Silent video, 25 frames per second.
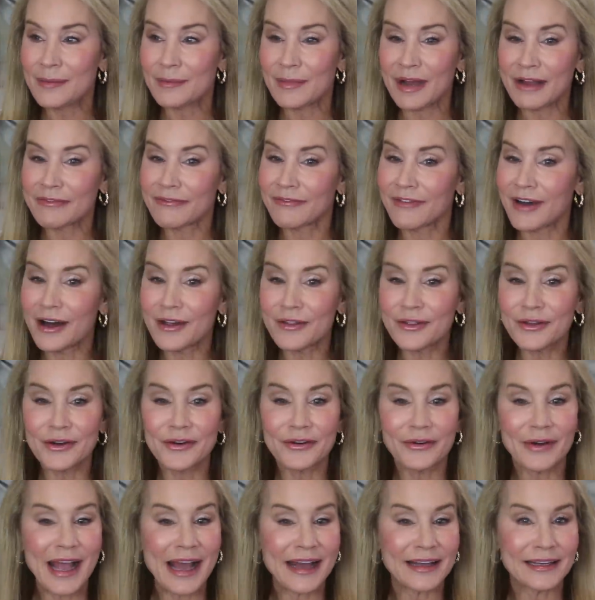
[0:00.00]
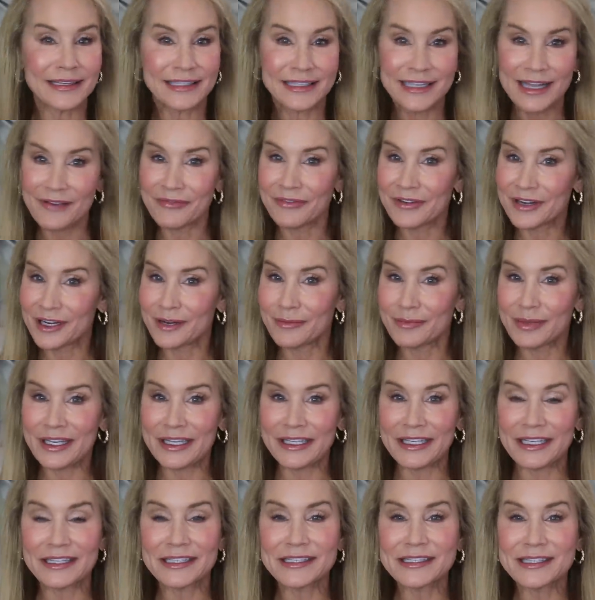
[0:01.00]
My father had definite
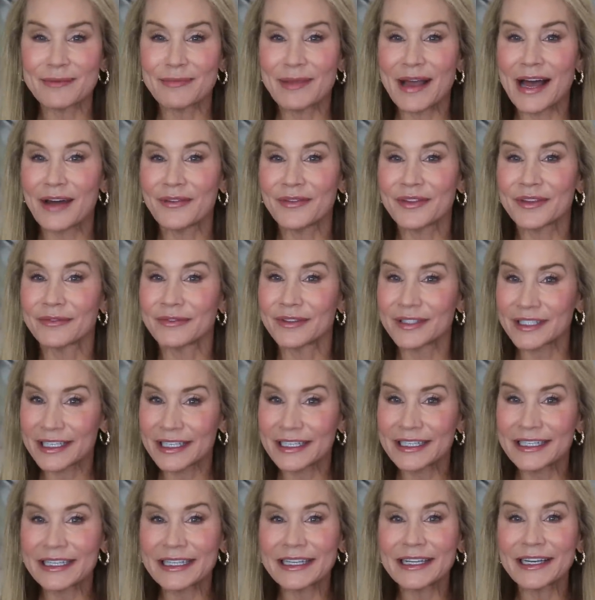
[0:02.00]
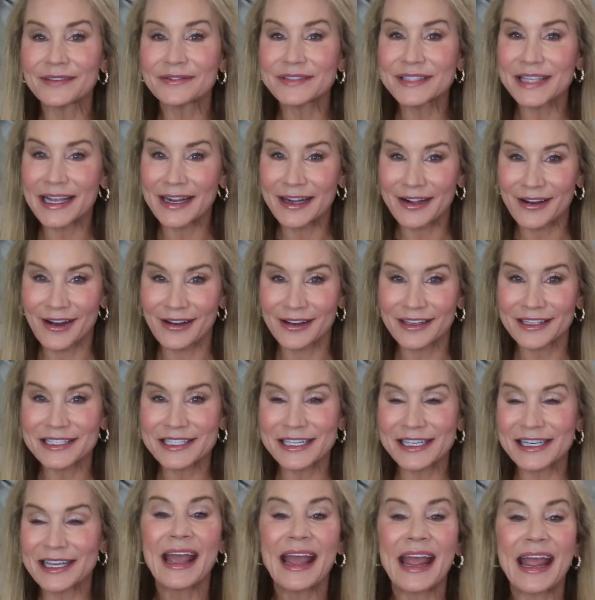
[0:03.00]
opinions about the validity of
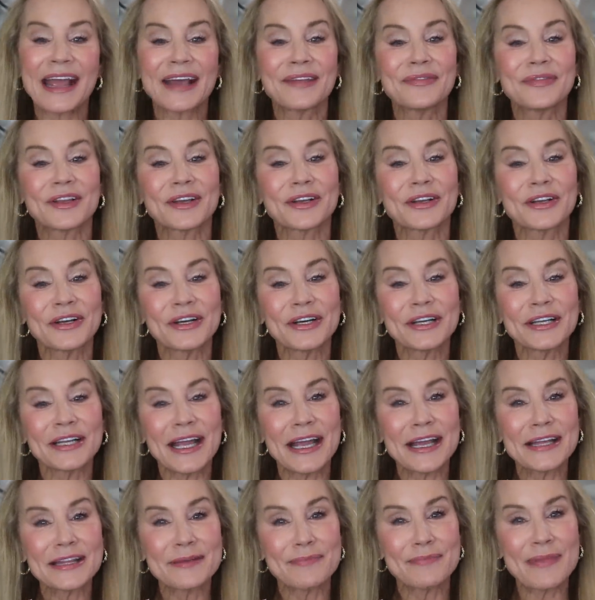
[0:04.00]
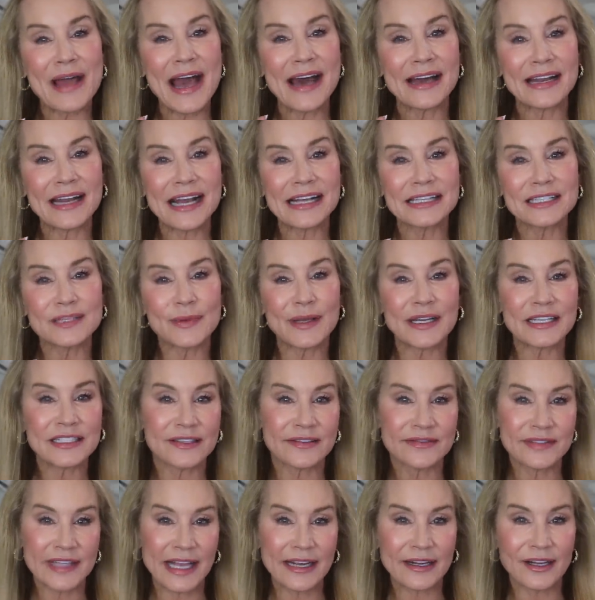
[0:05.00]
psychology and the good and the bad
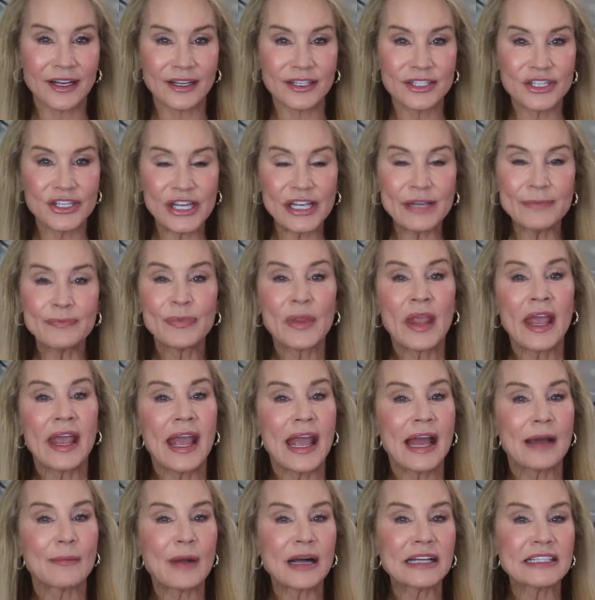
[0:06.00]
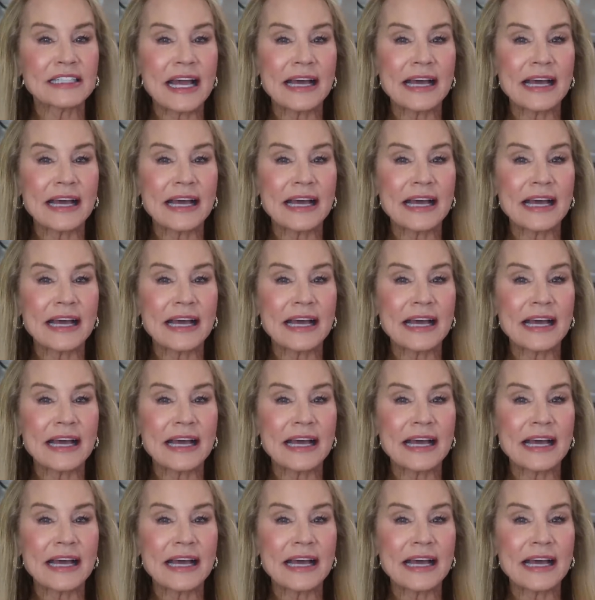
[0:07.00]
aspects of psychology, and my